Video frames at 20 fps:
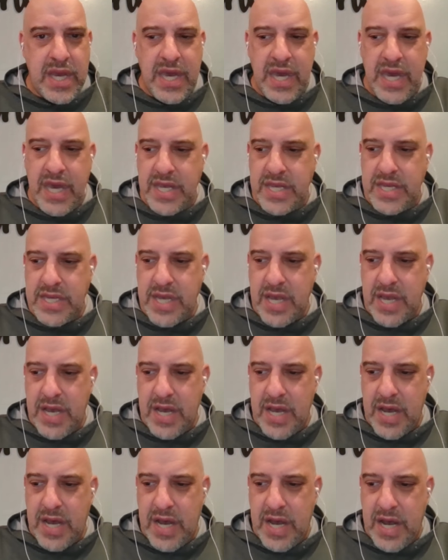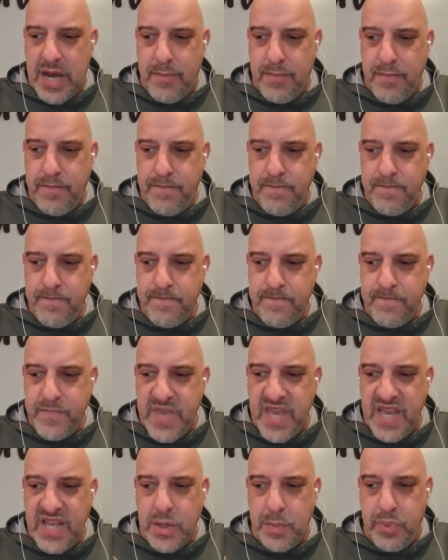he is a um,
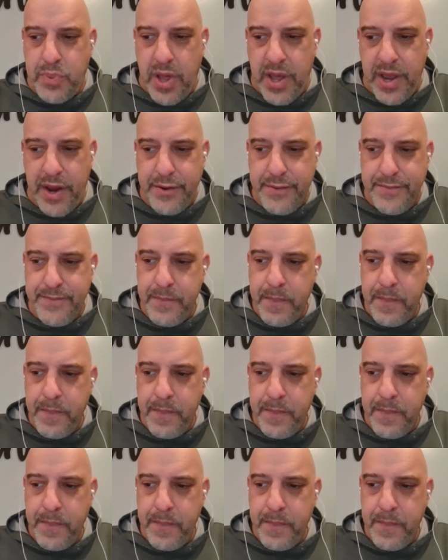he's a player.